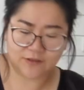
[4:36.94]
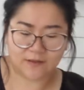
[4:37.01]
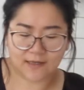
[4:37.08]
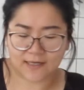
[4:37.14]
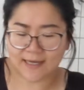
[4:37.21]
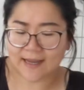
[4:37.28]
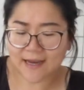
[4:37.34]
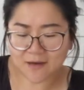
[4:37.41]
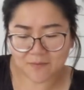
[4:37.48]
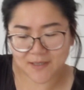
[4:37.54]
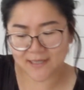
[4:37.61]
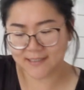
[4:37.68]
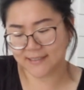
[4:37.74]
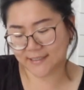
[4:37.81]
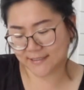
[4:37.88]
to the
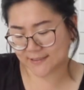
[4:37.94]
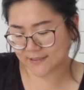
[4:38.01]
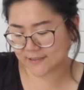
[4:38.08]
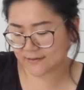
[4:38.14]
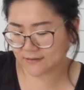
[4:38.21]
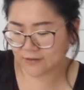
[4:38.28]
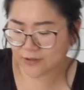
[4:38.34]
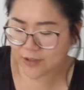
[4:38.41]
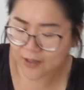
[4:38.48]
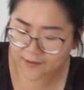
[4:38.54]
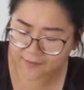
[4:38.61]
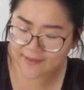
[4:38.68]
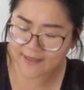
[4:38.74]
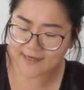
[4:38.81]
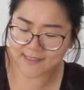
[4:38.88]
climate, it's
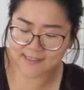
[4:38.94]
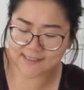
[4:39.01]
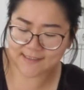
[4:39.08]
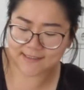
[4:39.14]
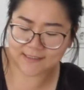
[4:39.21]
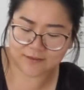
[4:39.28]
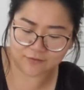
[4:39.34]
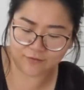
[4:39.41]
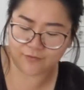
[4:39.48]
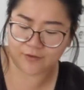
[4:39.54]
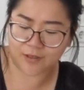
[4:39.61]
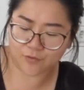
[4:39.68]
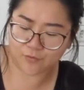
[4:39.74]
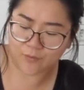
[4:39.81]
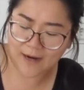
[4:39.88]
not that easy to
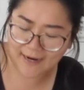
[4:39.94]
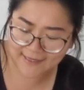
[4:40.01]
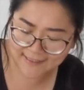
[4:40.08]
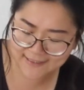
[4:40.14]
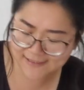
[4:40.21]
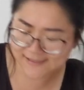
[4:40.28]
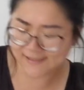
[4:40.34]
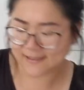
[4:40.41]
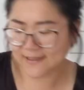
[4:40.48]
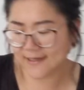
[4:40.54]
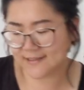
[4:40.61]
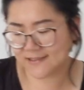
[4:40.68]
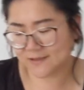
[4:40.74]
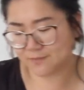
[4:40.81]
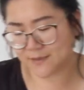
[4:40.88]
grow rice
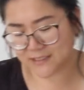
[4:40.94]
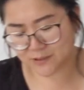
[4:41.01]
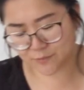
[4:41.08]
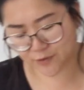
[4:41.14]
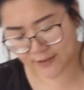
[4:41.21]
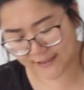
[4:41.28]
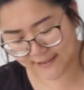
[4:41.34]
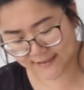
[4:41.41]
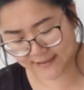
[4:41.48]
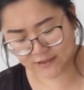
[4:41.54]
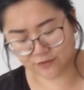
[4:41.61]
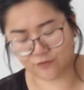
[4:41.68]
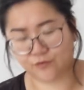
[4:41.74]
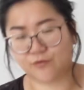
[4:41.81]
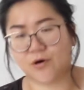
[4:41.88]
and it's much more easy
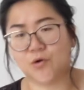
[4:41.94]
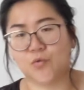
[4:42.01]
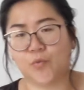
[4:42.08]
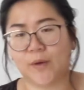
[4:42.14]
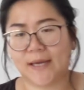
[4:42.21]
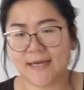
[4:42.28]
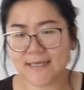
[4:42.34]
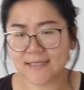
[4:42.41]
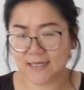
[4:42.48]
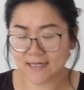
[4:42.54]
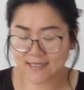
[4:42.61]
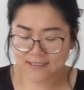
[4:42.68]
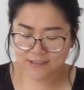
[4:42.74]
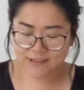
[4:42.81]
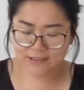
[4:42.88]
to grow wheat.
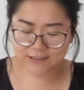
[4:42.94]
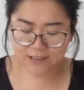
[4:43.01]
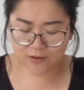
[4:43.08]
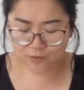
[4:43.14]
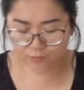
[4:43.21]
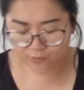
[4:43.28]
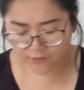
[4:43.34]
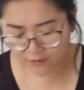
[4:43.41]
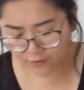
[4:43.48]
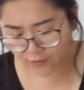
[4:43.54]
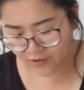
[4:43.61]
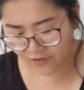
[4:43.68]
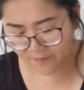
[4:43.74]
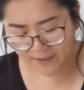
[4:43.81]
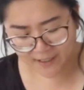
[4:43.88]
So the
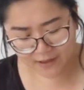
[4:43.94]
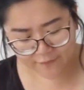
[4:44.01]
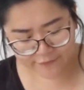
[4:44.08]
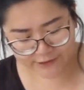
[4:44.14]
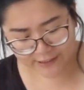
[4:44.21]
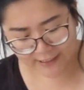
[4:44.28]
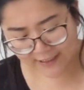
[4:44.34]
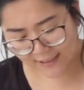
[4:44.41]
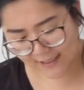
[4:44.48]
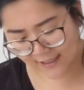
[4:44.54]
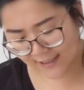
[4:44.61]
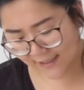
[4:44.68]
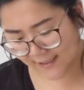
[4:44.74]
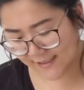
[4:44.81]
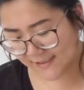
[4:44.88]
north part of
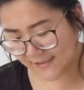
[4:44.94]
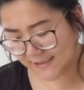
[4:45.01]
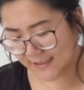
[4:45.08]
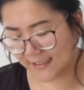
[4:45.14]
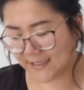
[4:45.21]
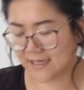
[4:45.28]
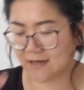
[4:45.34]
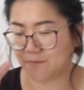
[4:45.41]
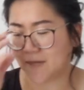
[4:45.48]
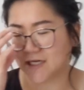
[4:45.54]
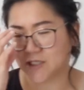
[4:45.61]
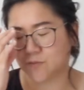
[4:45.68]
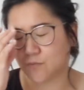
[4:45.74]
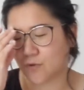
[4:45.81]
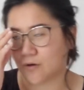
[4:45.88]
China is eating
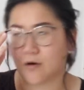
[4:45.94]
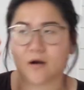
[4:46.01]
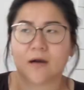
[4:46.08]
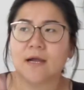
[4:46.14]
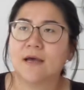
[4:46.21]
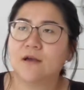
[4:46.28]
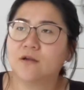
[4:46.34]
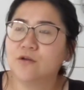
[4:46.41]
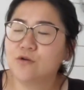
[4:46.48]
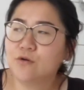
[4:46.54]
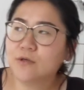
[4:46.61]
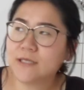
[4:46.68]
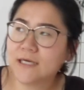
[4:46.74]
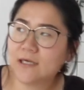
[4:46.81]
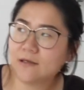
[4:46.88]
much more
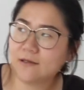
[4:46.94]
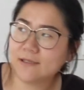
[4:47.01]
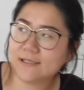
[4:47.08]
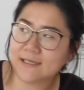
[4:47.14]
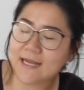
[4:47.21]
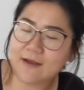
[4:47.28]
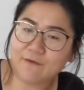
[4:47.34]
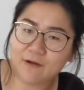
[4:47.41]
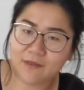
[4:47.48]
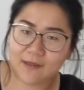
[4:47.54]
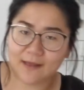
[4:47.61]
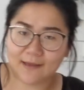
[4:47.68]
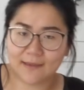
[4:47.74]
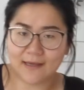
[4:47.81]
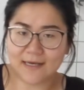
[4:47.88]
noodles and
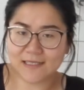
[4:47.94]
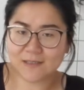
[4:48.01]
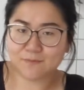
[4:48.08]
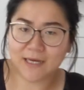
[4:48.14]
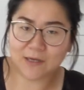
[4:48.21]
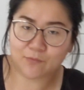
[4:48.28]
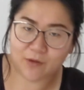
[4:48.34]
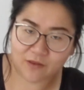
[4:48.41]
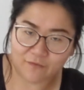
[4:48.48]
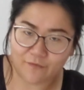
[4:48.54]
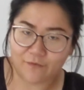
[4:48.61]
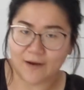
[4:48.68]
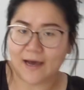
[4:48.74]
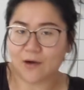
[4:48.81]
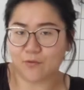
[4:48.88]
everything that's made with
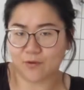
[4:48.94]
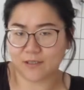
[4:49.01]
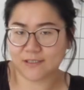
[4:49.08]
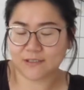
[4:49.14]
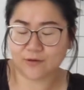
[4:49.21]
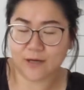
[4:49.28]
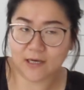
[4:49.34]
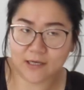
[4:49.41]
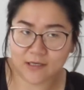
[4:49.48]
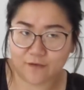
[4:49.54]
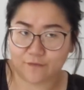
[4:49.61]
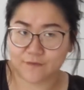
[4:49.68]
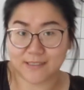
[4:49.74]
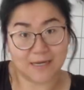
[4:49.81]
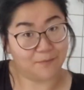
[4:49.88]
flour. So a lot
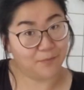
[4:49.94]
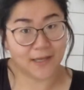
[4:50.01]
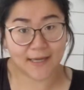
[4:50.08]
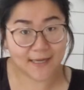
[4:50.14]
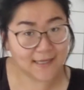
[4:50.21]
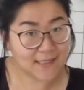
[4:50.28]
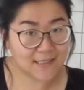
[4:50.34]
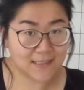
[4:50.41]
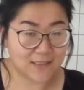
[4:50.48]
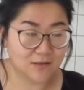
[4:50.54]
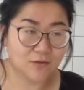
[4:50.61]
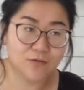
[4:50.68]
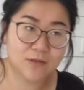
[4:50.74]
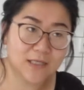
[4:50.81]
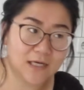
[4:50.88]
of dumplings,
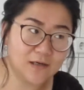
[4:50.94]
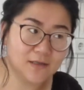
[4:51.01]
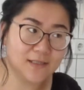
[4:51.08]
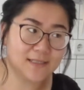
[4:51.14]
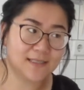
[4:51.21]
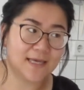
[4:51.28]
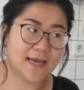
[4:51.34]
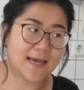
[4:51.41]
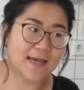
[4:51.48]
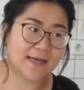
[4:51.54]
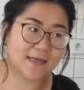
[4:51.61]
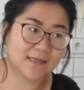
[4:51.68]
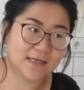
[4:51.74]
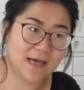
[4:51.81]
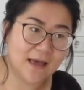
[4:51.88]
noodles,
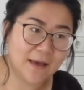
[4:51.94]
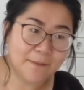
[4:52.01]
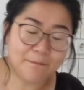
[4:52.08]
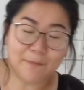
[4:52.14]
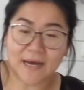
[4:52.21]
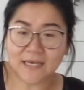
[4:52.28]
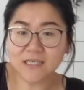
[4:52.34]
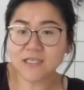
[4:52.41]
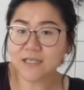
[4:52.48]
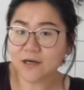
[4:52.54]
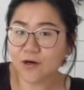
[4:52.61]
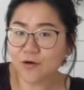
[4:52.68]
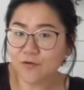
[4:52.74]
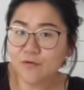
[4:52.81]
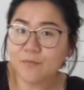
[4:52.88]
and
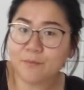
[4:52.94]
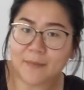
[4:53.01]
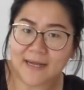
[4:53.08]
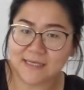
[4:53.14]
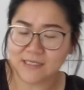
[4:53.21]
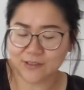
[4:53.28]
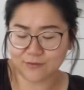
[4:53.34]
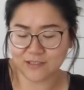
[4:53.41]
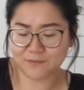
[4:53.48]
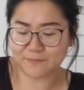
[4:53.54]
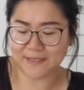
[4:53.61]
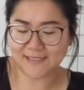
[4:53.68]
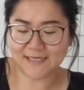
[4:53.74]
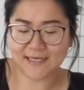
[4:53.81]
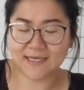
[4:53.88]
mantou. Mantou is
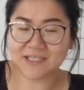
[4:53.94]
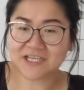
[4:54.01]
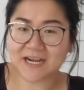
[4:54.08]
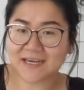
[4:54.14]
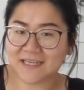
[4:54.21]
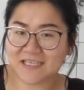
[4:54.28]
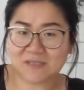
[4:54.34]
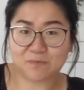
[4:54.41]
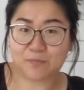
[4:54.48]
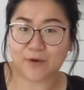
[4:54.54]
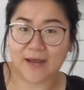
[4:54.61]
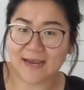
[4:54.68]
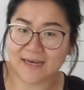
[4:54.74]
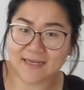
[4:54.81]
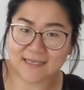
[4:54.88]
basically Chinese
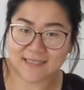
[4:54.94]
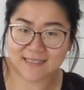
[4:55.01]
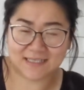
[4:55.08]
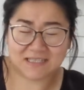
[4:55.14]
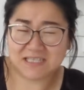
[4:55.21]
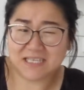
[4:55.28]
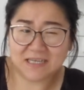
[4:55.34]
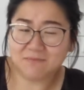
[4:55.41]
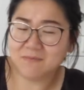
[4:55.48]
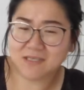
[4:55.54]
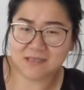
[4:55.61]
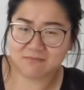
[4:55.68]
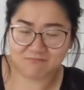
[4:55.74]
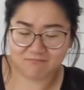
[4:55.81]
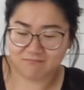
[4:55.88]
bread. It's
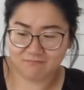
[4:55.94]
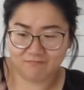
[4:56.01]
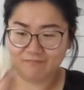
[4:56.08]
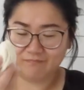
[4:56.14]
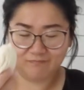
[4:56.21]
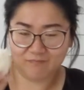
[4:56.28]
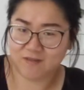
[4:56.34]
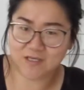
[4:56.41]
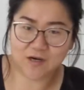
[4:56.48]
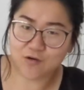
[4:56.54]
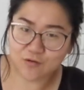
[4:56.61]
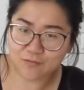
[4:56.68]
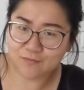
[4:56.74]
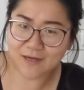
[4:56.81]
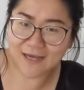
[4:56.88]
steamed
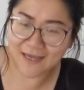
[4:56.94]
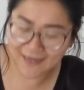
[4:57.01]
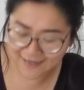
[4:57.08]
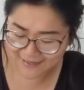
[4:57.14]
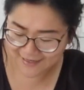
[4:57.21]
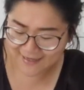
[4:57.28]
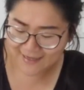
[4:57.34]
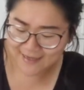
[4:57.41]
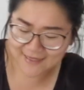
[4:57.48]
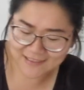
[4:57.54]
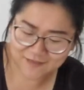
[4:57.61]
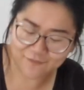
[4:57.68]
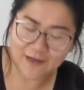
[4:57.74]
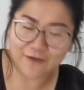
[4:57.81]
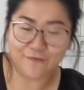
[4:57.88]
dough.
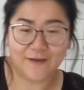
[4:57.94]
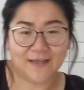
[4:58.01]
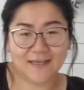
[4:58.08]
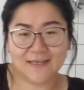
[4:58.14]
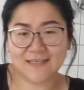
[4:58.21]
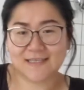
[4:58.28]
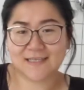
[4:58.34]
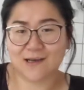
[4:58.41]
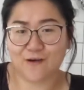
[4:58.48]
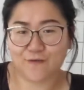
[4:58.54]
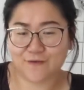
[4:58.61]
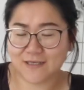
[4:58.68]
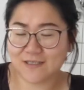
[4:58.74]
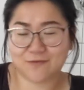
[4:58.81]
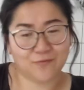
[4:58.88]
It's fluffy, it's
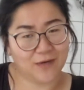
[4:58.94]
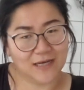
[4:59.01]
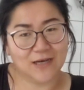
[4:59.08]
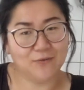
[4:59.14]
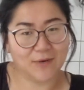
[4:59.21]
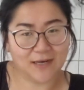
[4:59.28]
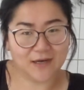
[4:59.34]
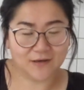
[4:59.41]
soft, it's really